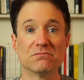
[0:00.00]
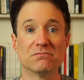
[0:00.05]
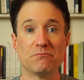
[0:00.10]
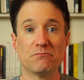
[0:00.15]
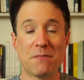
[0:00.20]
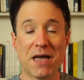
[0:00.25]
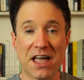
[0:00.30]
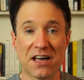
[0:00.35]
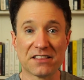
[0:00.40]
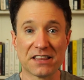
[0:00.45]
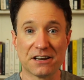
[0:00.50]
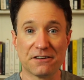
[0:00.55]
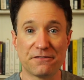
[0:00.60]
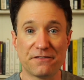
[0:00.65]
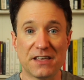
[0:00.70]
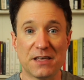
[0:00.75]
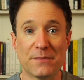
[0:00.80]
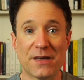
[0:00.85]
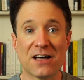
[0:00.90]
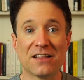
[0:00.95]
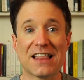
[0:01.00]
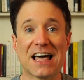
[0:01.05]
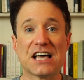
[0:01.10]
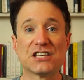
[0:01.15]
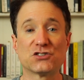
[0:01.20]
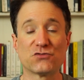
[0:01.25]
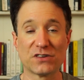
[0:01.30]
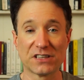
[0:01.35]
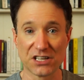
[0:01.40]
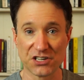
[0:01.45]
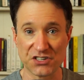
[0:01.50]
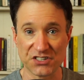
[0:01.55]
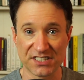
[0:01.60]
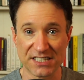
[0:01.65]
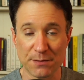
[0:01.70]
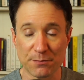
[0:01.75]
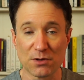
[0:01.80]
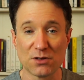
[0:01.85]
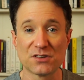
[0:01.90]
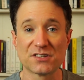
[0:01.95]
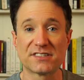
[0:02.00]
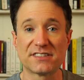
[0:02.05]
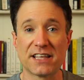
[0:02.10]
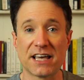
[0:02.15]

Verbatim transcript: male and female as religious symbols,